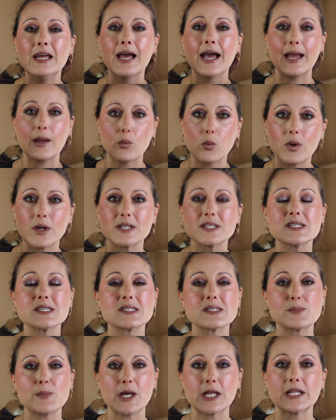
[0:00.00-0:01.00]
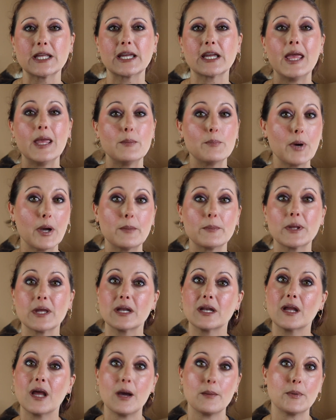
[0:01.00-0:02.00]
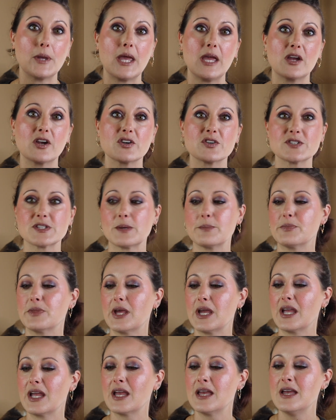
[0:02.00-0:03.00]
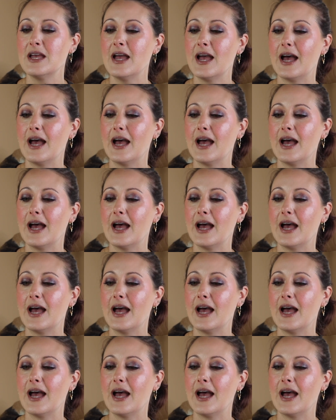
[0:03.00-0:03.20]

I want to smell like a pumpkin cupcake or something.